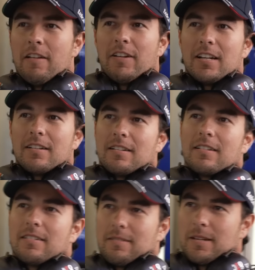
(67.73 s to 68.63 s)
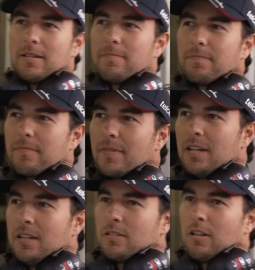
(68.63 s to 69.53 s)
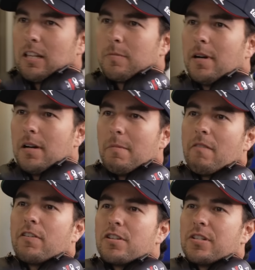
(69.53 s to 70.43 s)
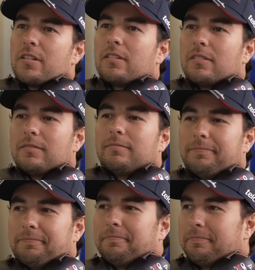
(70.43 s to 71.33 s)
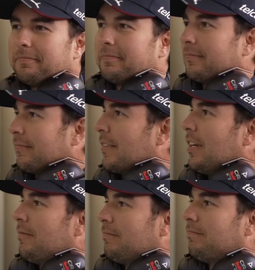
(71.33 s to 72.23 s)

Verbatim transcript: being out of Q1 speaks volumes about whether or not he deserves the seat in Red Bull.